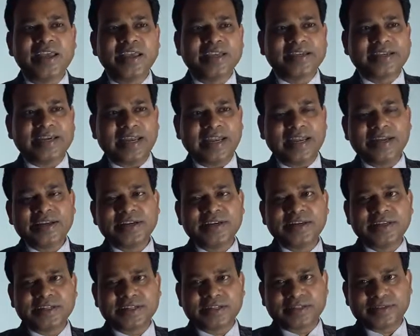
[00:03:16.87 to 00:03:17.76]

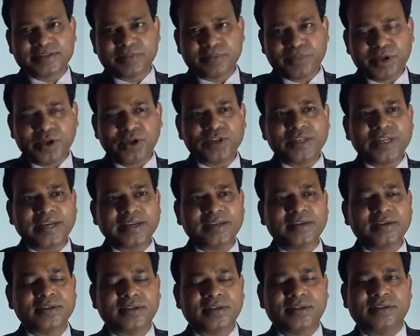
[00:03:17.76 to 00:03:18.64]
Talent is below
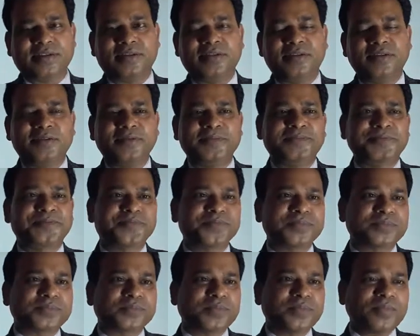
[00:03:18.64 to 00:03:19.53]
that,
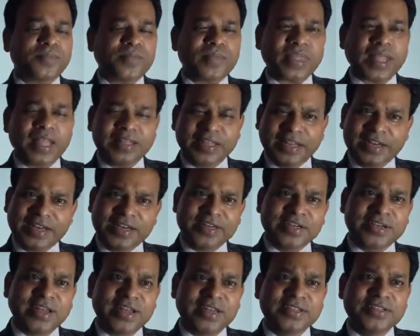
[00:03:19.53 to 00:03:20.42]
then
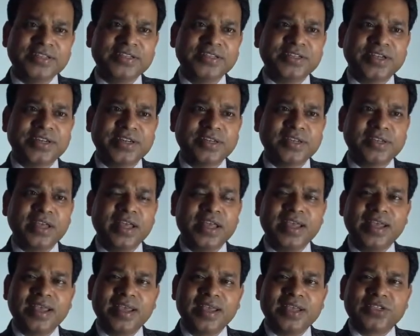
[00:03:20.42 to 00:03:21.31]
intelligent and
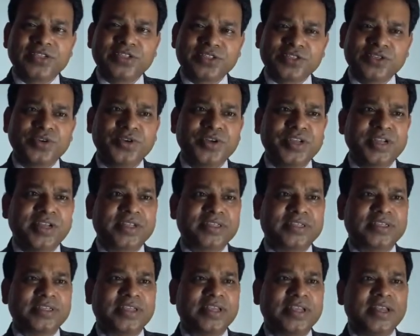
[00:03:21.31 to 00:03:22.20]

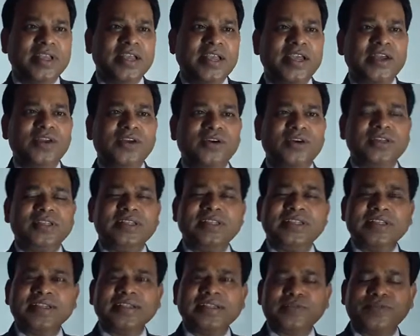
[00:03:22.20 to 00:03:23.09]
studious.
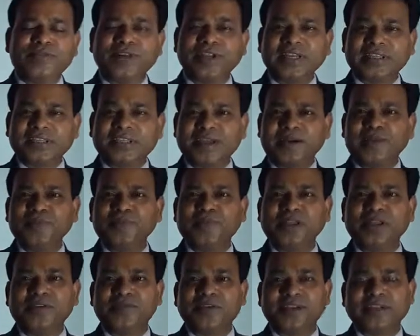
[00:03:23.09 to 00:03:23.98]
There is, for
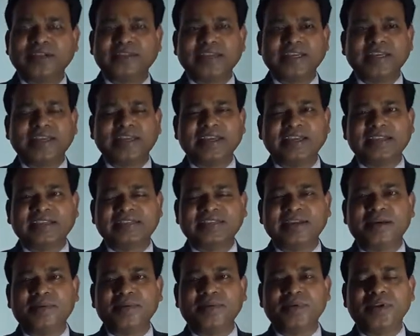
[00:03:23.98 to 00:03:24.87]
example, if I say
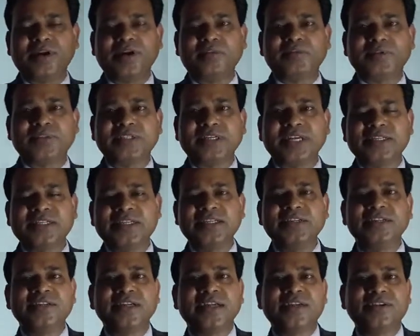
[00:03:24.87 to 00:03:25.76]
example of
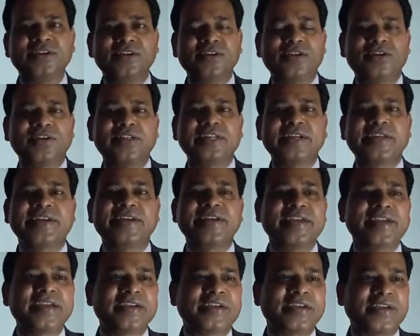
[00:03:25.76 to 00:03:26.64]
Sachin Tendulkar, the
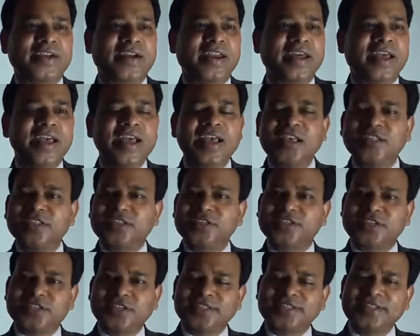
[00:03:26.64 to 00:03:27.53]
cricketer, the
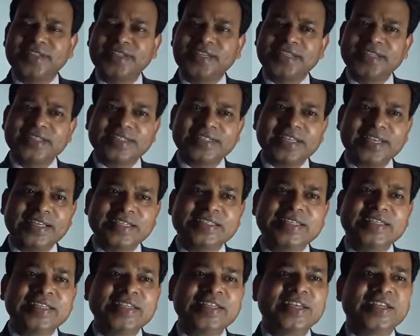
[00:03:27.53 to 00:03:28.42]
Sachin is a
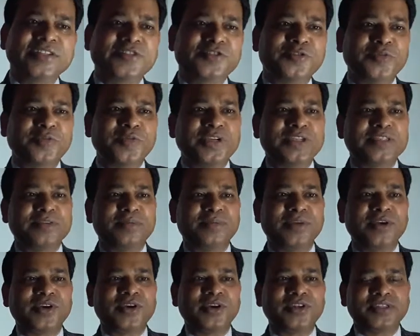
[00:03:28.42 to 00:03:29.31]
genius obviously
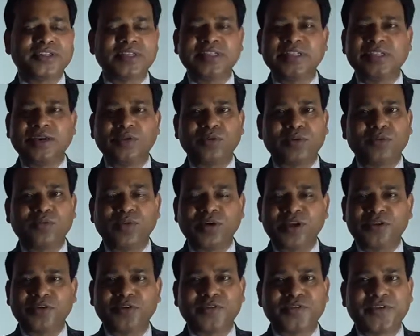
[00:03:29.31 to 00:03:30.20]
because in the
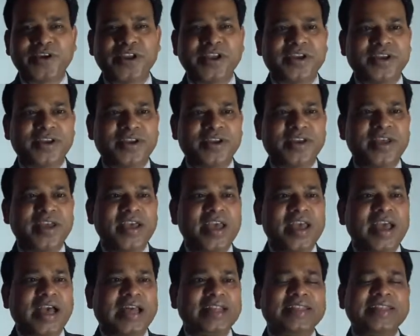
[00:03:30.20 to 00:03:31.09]
world of cricket.
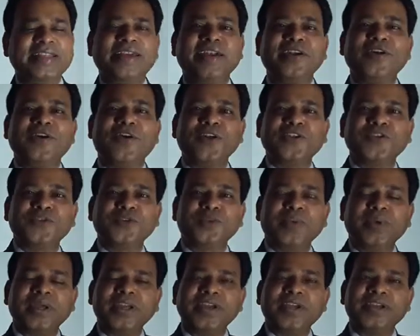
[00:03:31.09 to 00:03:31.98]
And there are also
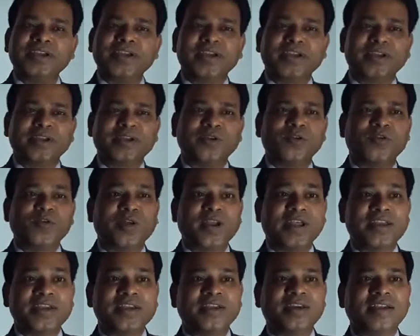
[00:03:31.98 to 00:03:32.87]
many cricketers who
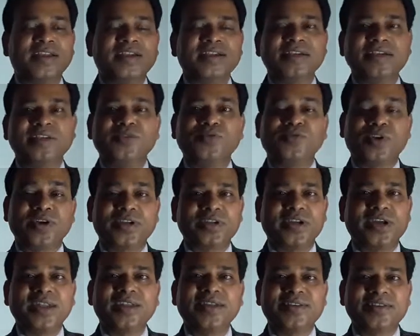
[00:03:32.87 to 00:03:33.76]
are intelligent, who are
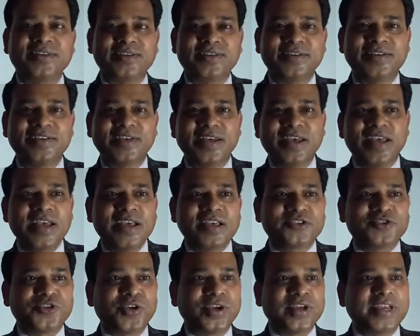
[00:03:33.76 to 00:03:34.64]
talented.
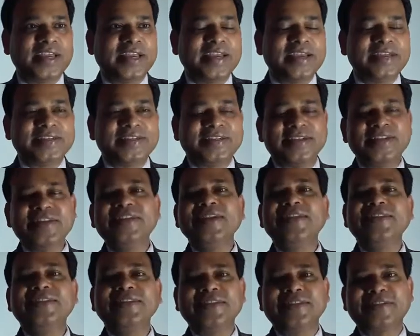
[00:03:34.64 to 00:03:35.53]
So a
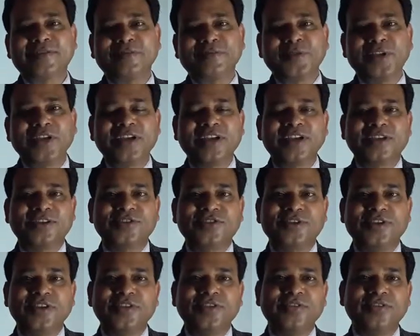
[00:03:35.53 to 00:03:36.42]
genius is something
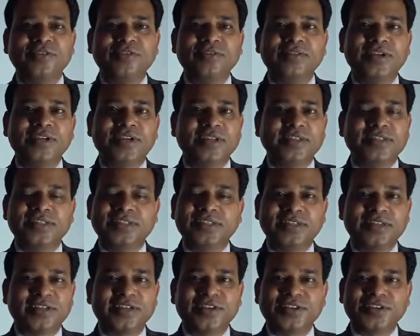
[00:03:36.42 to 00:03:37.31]
actually, it
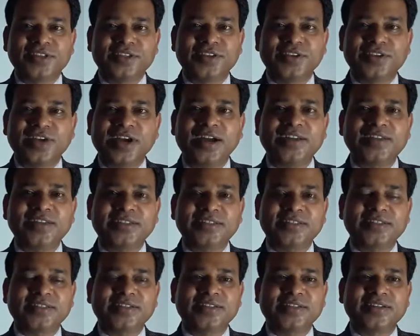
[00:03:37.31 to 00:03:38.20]
is, you can't
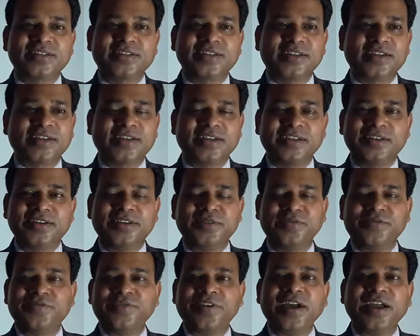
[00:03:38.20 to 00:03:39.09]
just
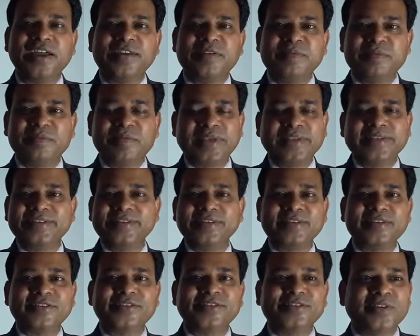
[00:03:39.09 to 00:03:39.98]
define,
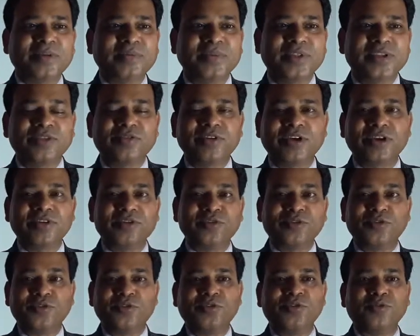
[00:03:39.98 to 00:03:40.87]
measure something, you
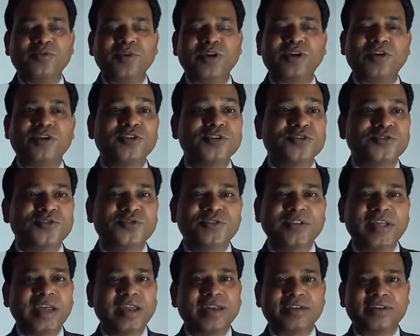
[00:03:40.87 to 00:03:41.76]
cannot go close to
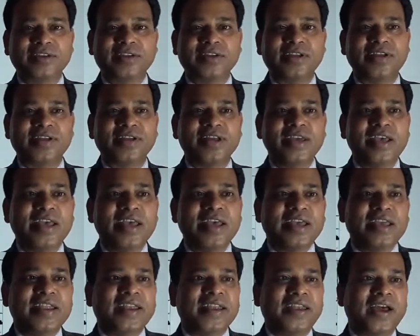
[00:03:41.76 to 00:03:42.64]
that.
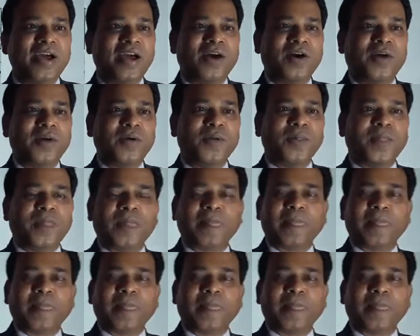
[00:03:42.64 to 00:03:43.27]
Now,